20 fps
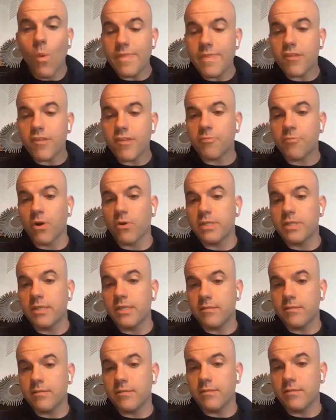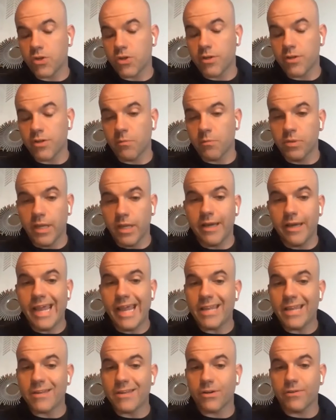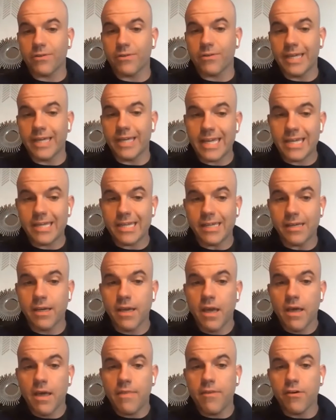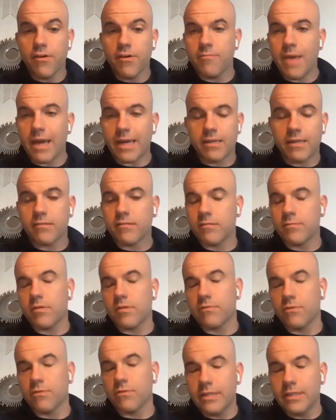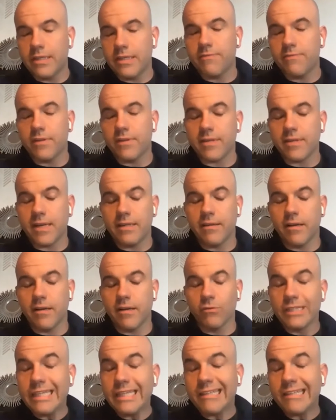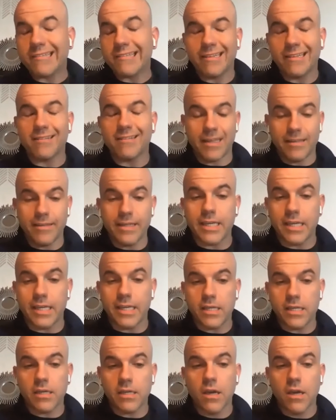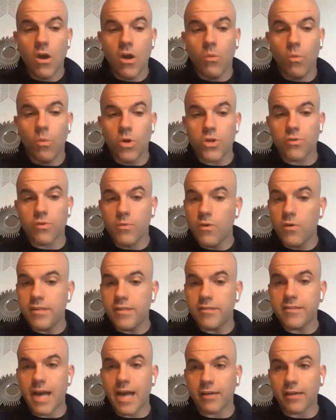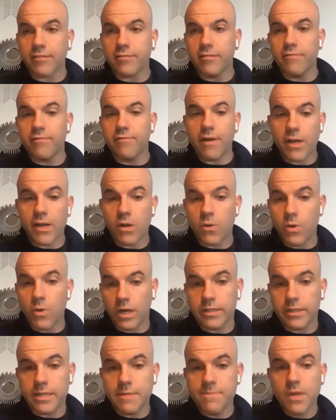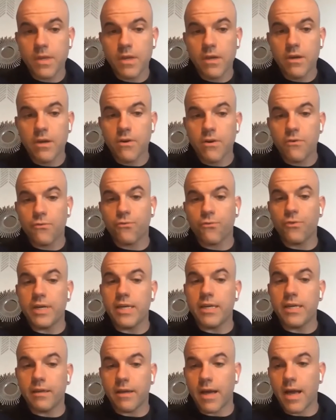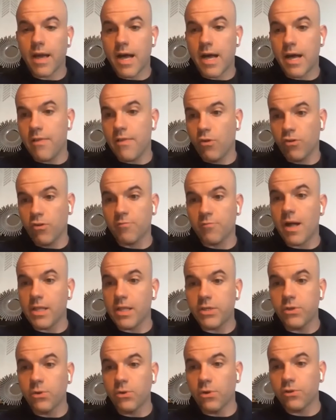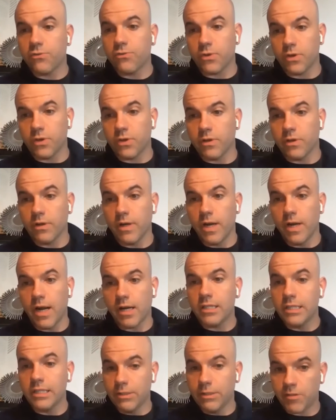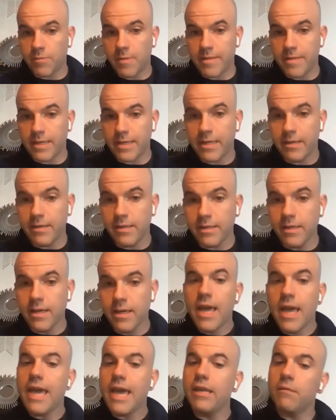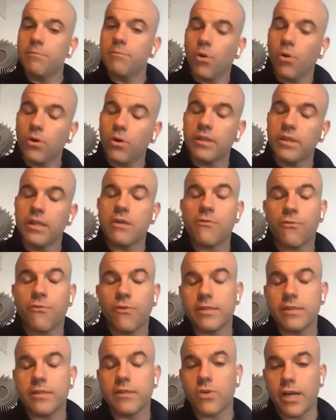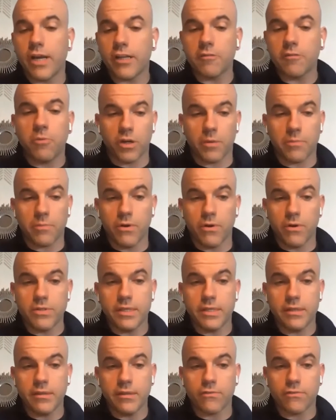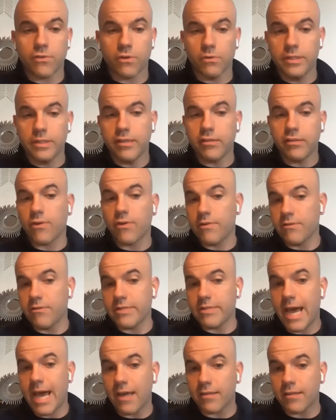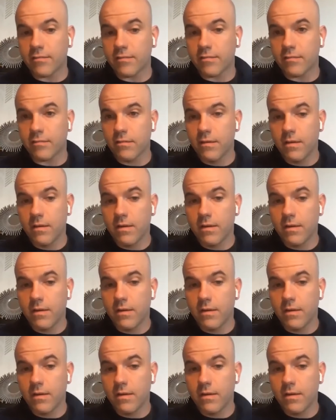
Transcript: When these proteins, which are in your blood, enter the kidney, there's mechanisms of release inside the kidney, which remove these toxins very quickly, freeing those molecules for clearance by the kidney, and importantly, freeing the transporter proteins for release for other tasks.